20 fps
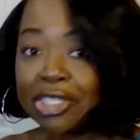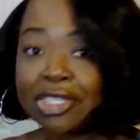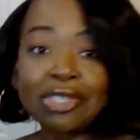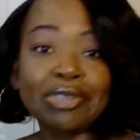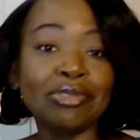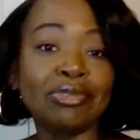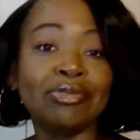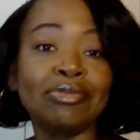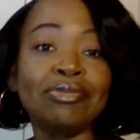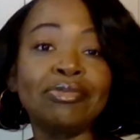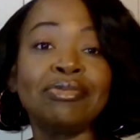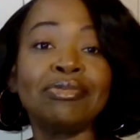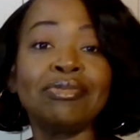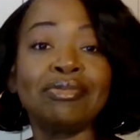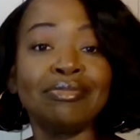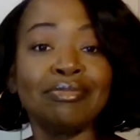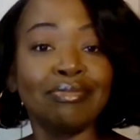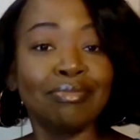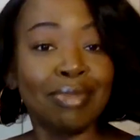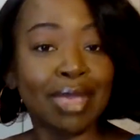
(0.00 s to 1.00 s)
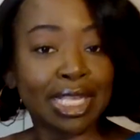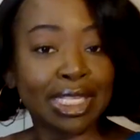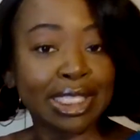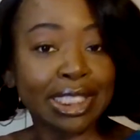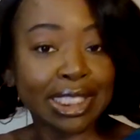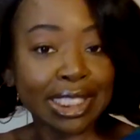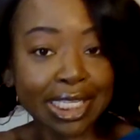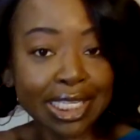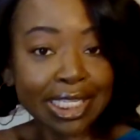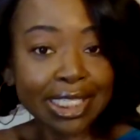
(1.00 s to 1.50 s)
You may
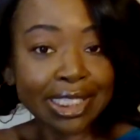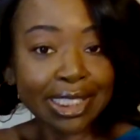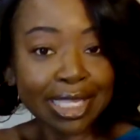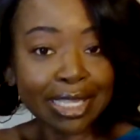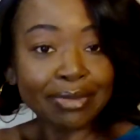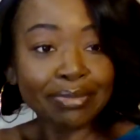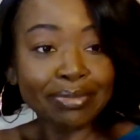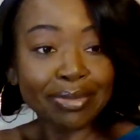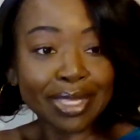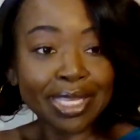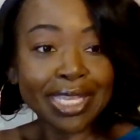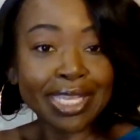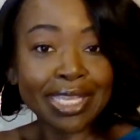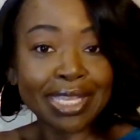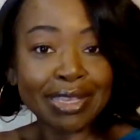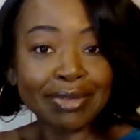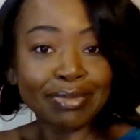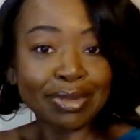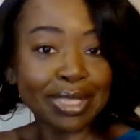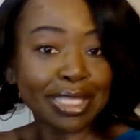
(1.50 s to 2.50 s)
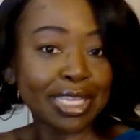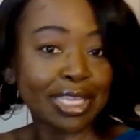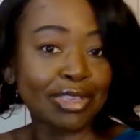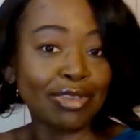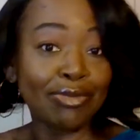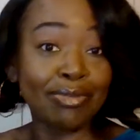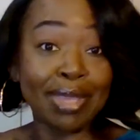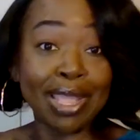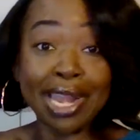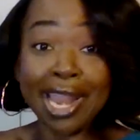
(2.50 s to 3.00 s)
see something, but then
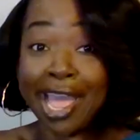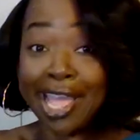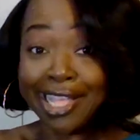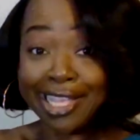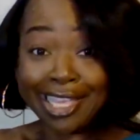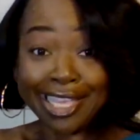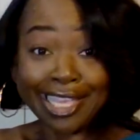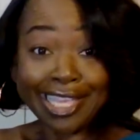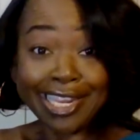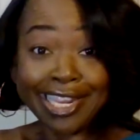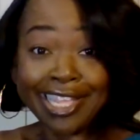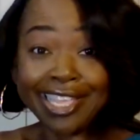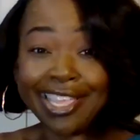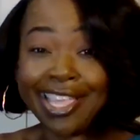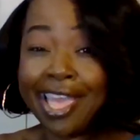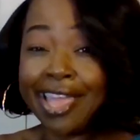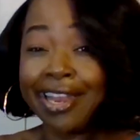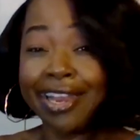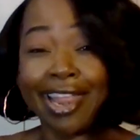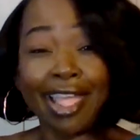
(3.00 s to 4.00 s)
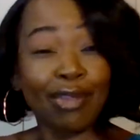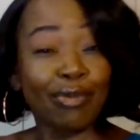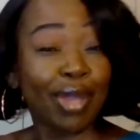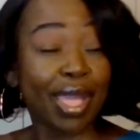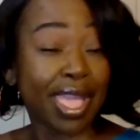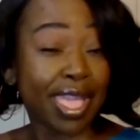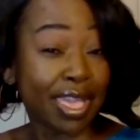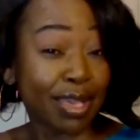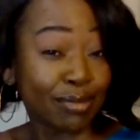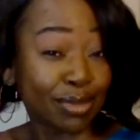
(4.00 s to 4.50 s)
you may not get it. Kind of like
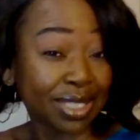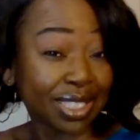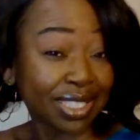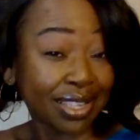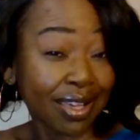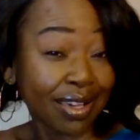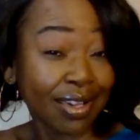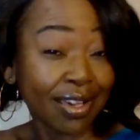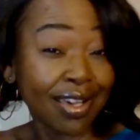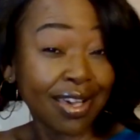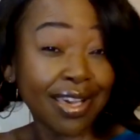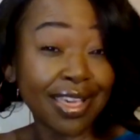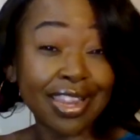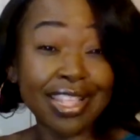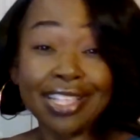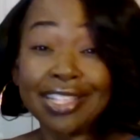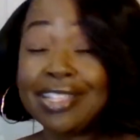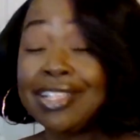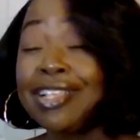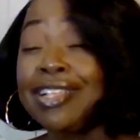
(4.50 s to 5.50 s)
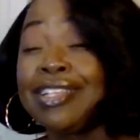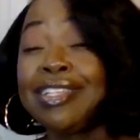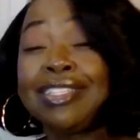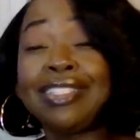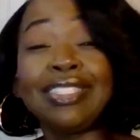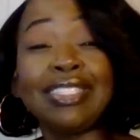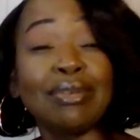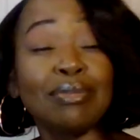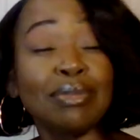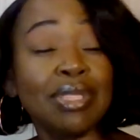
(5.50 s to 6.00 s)
with Amazon and
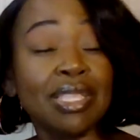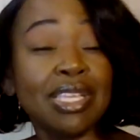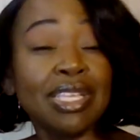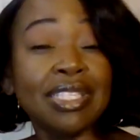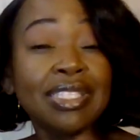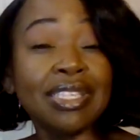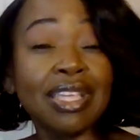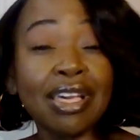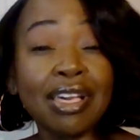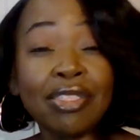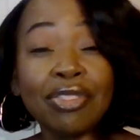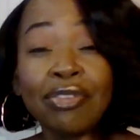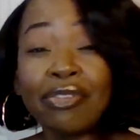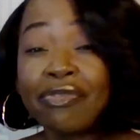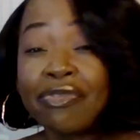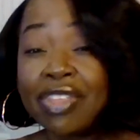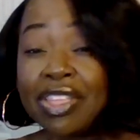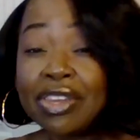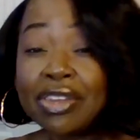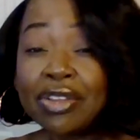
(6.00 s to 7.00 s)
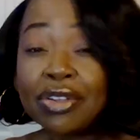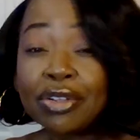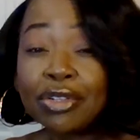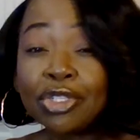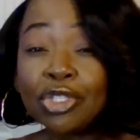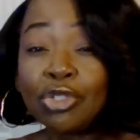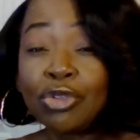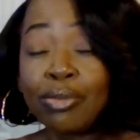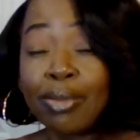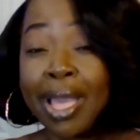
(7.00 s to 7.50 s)
some of these other
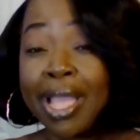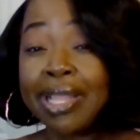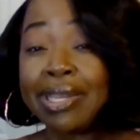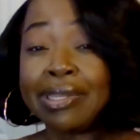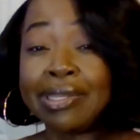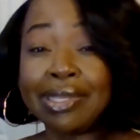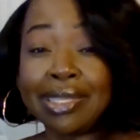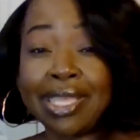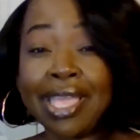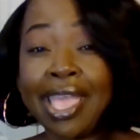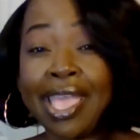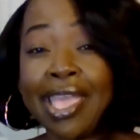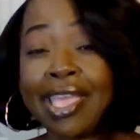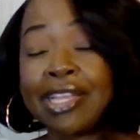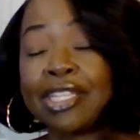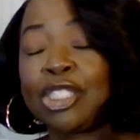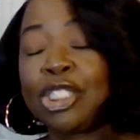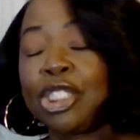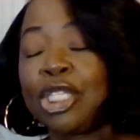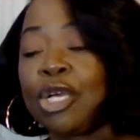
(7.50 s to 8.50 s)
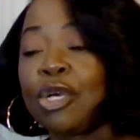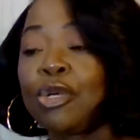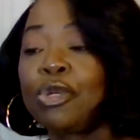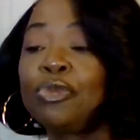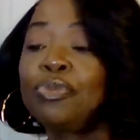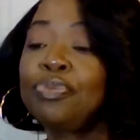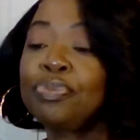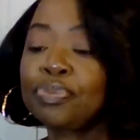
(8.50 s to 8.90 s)
vendors you might look at. So